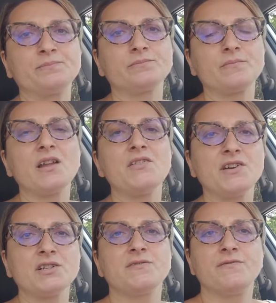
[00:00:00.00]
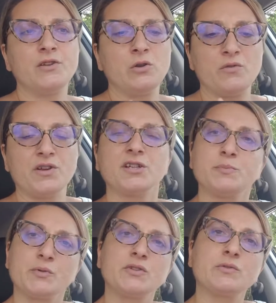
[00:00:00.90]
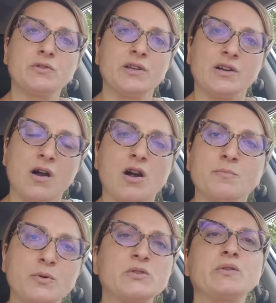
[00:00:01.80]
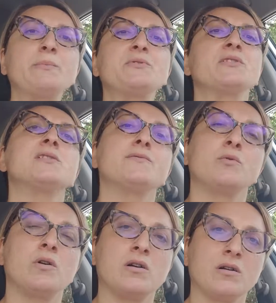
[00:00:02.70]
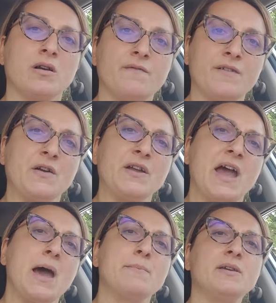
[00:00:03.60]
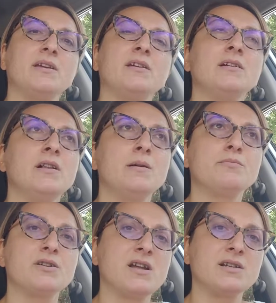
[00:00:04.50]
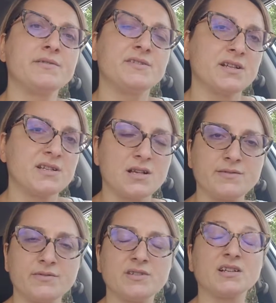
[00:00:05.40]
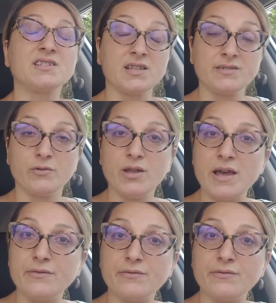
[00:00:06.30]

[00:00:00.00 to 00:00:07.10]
There are prescriptions for a very happy, productive, successful life.